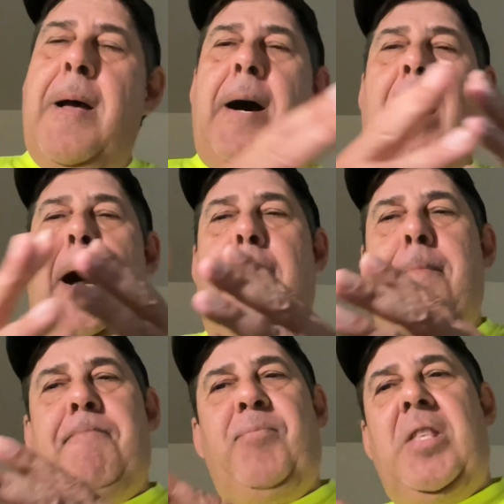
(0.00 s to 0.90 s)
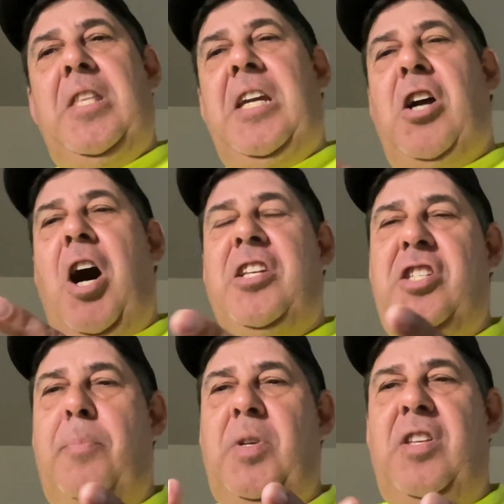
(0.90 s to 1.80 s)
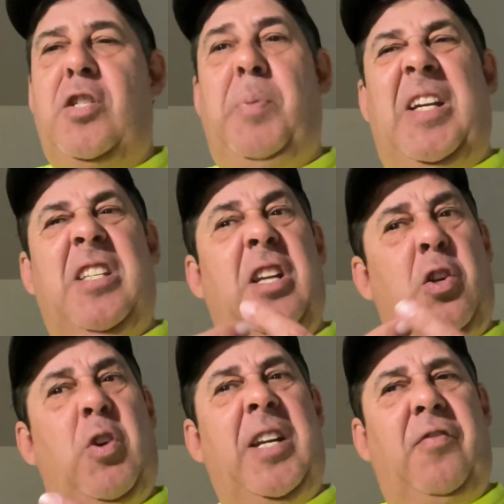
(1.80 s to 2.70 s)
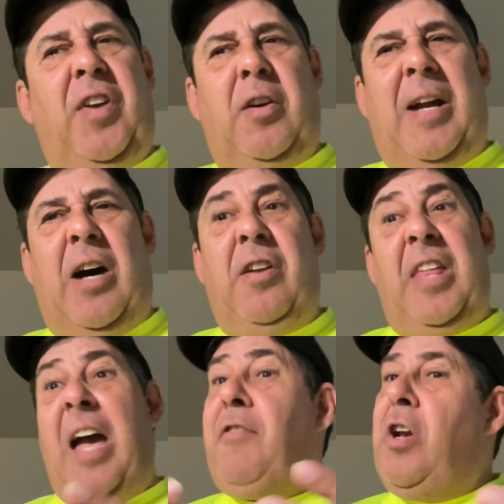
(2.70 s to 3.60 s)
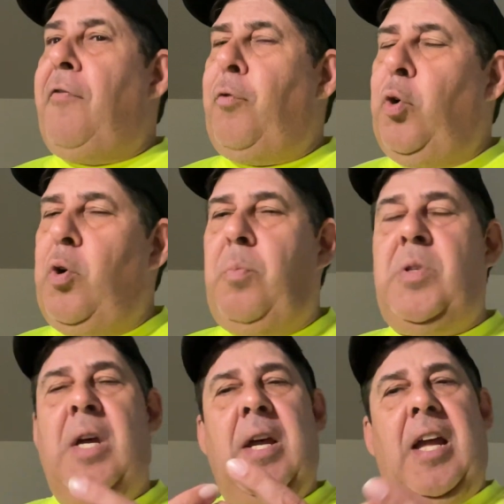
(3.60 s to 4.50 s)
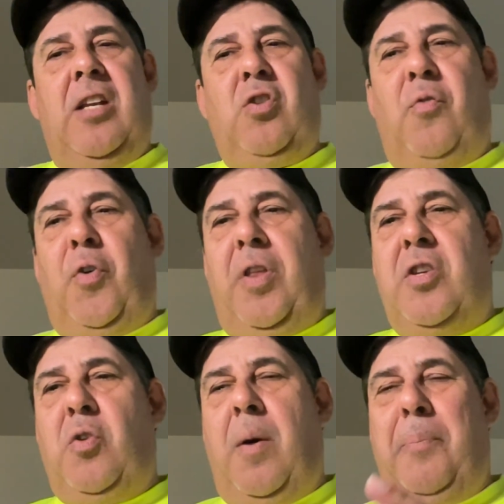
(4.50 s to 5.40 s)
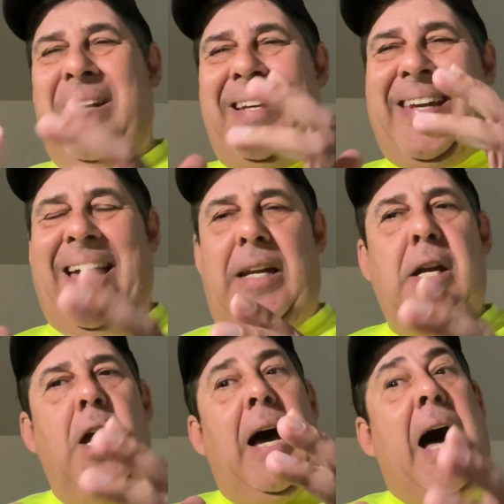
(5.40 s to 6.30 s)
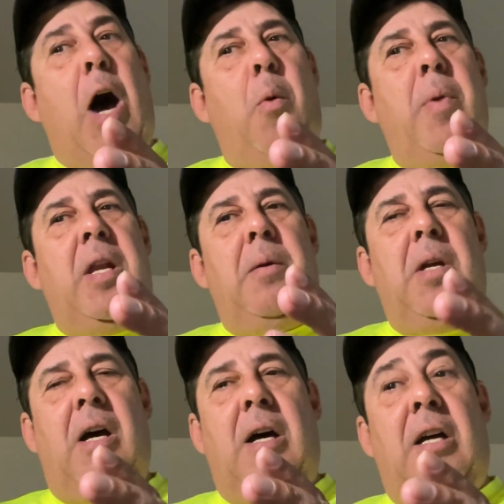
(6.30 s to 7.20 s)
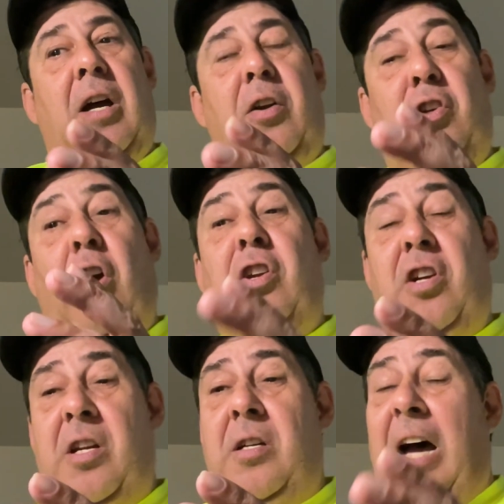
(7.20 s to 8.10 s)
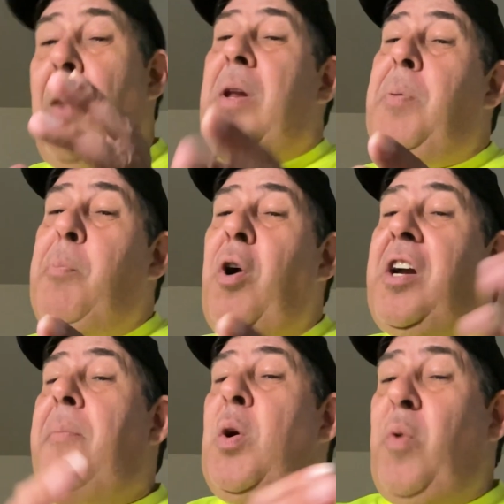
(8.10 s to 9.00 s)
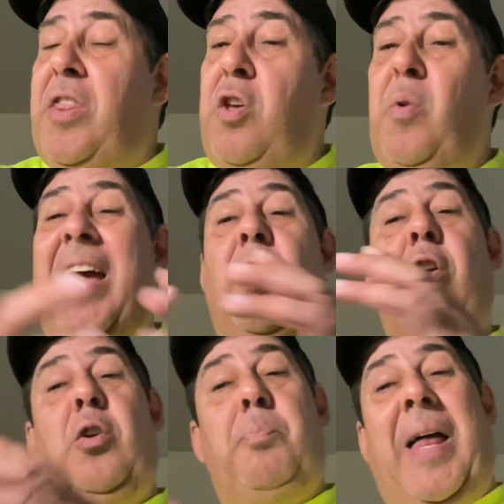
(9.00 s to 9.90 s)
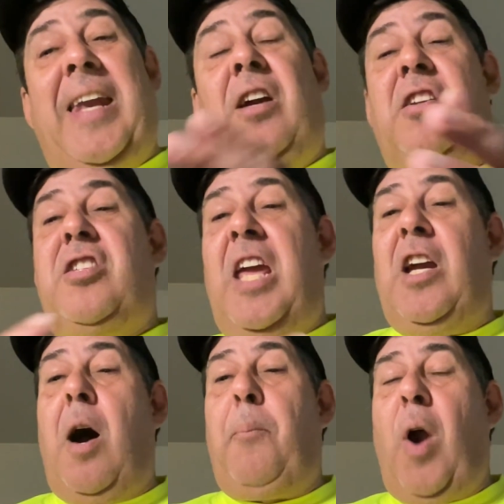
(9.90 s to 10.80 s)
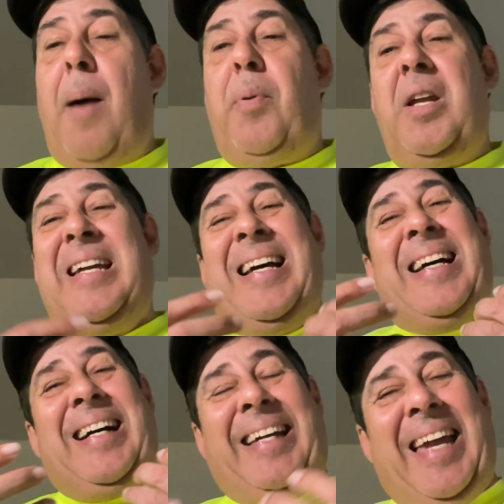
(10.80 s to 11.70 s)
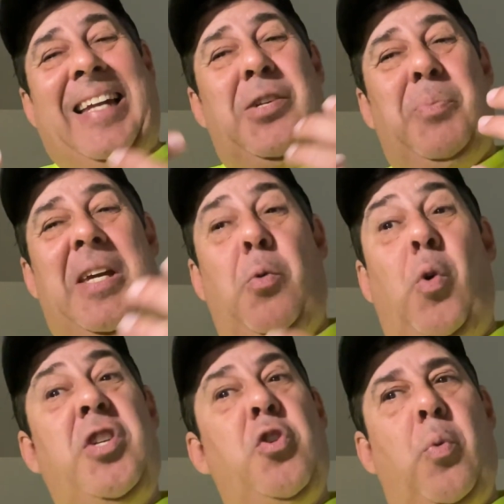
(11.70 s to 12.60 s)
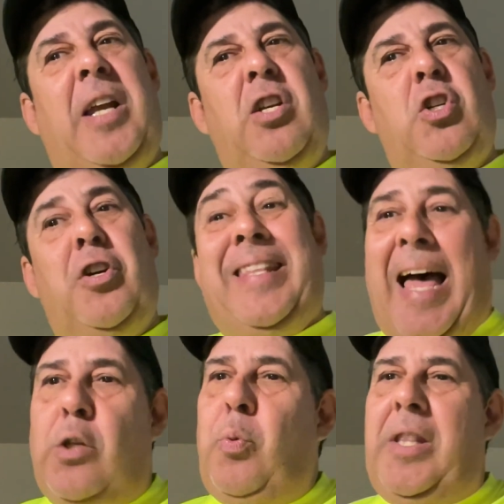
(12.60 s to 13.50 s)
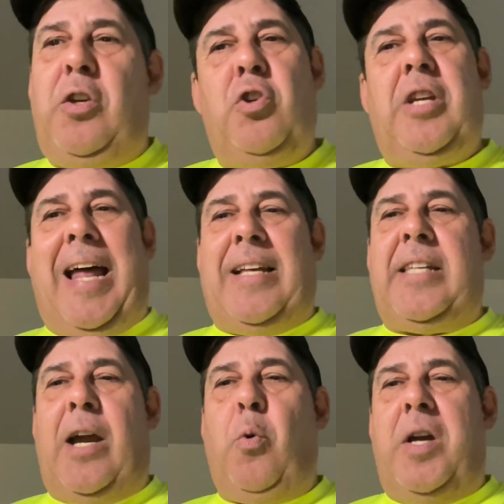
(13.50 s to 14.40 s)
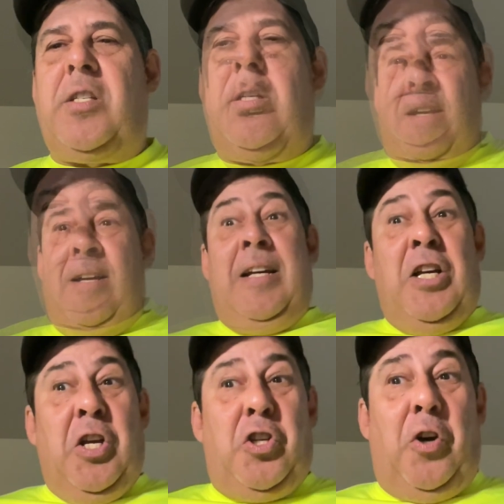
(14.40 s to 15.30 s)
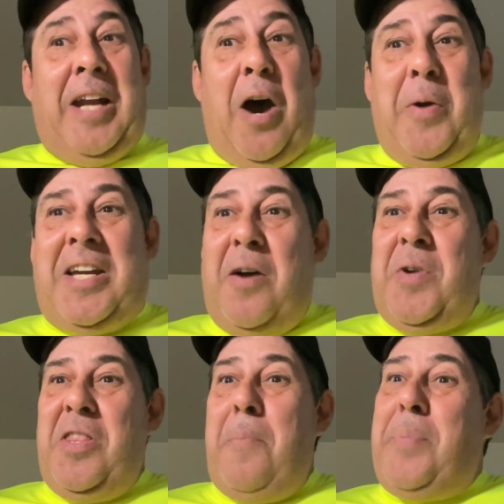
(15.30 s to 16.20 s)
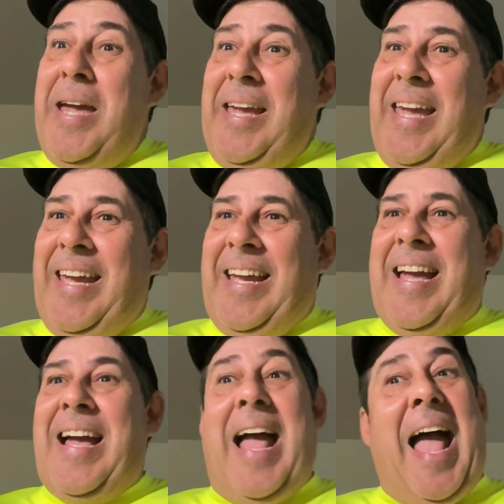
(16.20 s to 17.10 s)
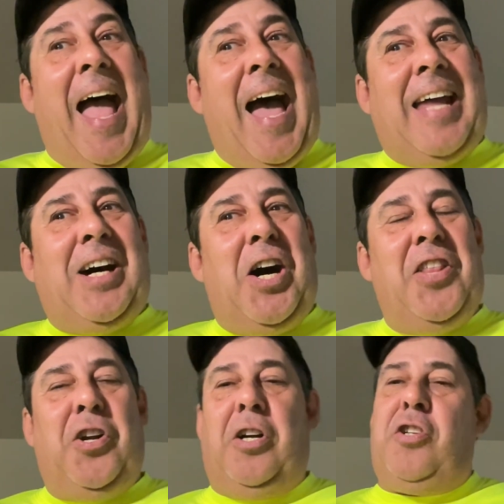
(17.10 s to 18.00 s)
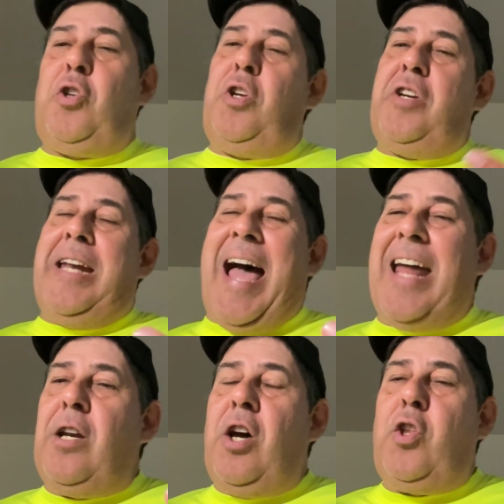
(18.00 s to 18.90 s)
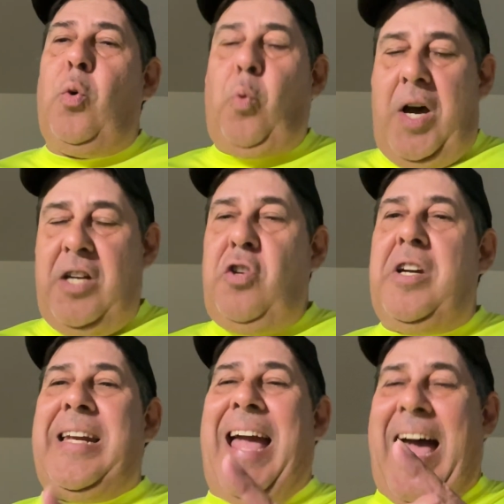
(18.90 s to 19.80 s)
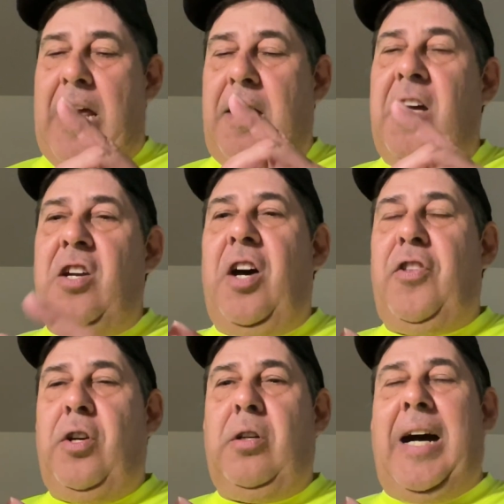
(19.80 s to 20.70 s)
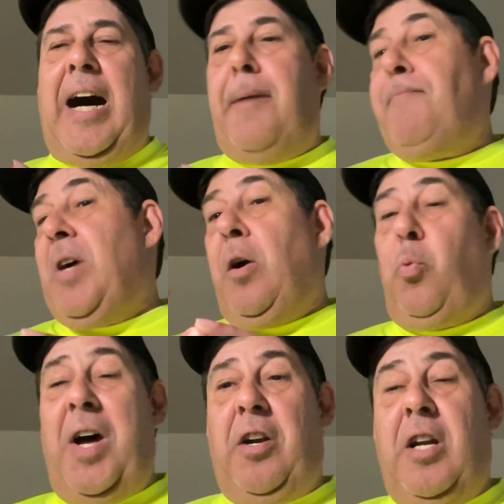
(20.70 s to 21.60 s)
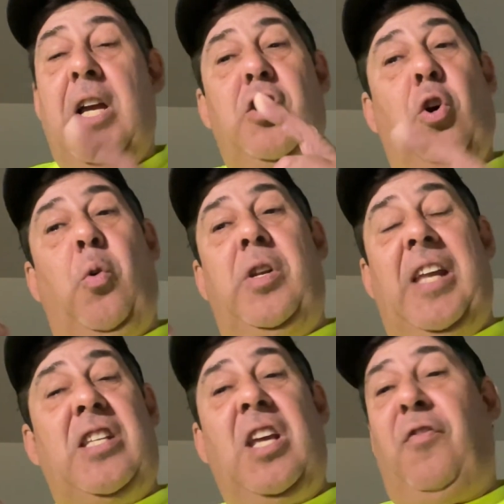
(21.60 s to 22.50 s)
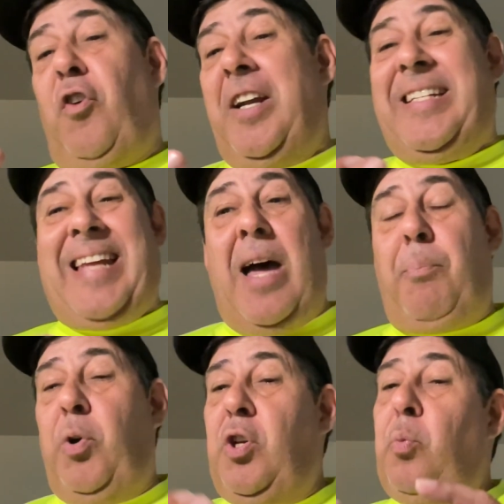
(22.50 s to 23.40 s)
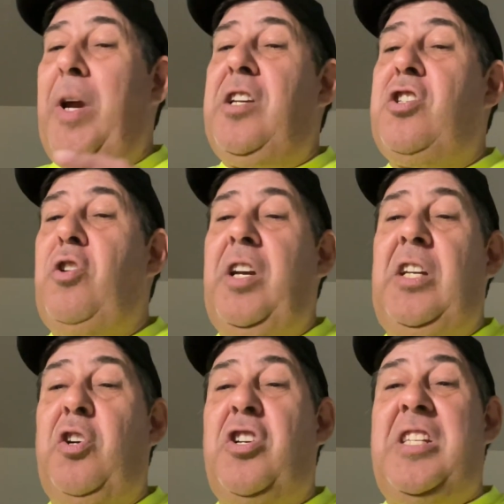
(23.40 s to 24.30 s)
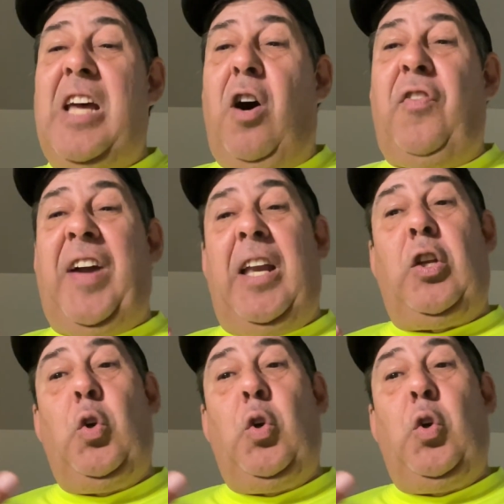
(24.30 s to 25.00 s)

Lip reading: the concept of this, because they're trying to figure out if they have enough rooms and so forth and so on. But again, how many how many people are coming with you, and are you planning on staying on property? Again, to me, once you register, that's when you should ask that question. So now we come to the biggie, add others. So you can add another run, you can add another runner. So let's say, for example, you're registering yourself and you